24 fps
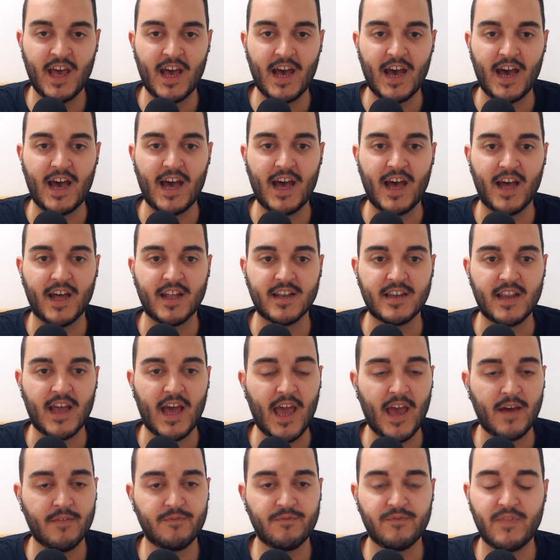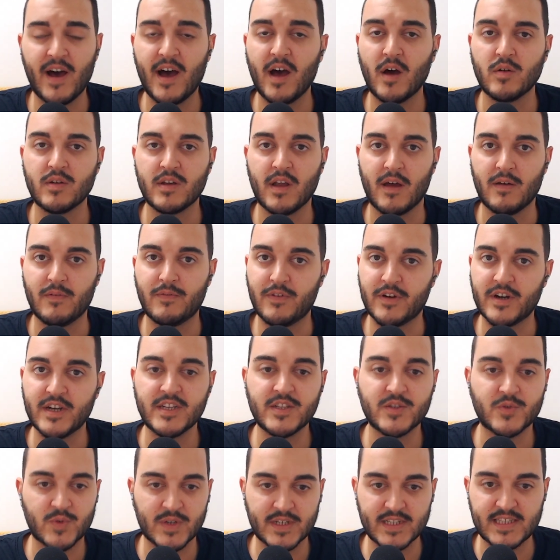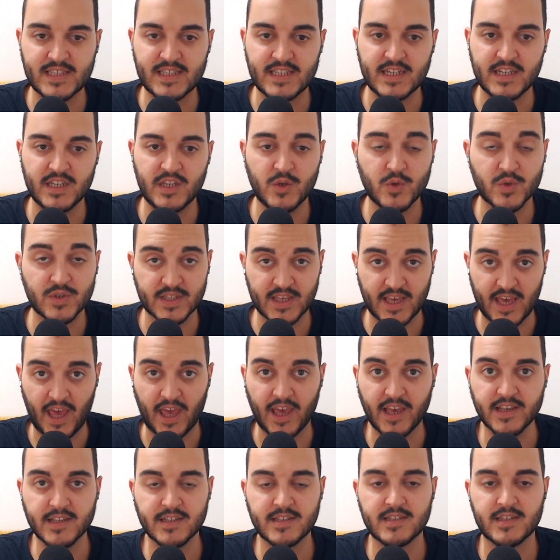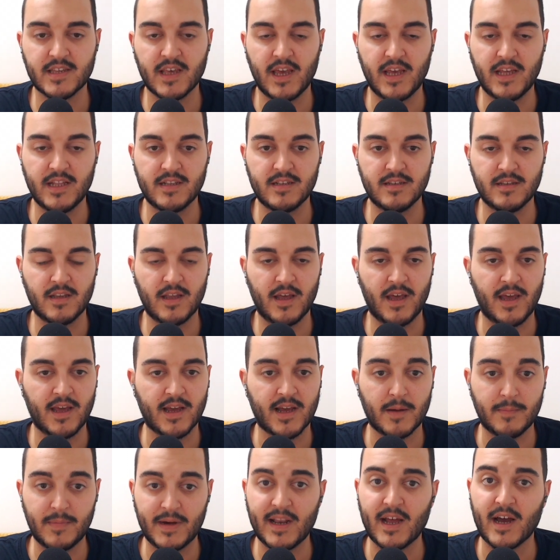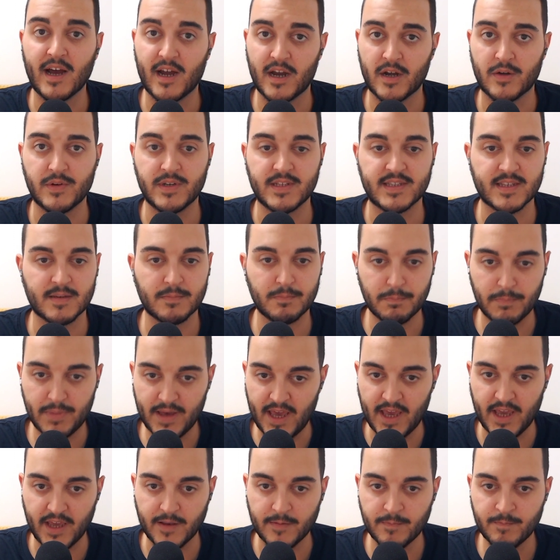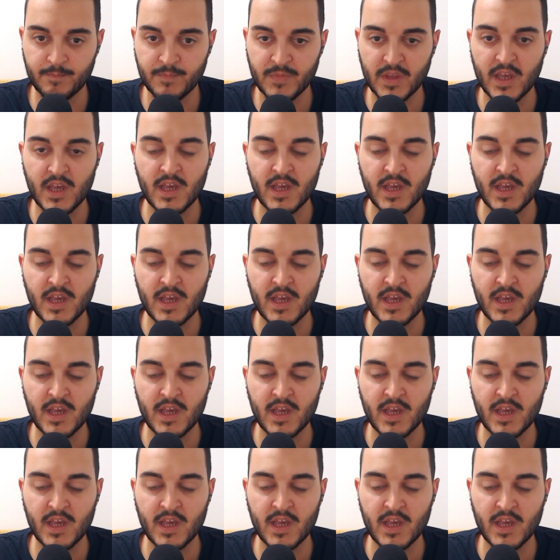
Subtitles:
And I have found a very interesting use case in a Kamala Harris campaign.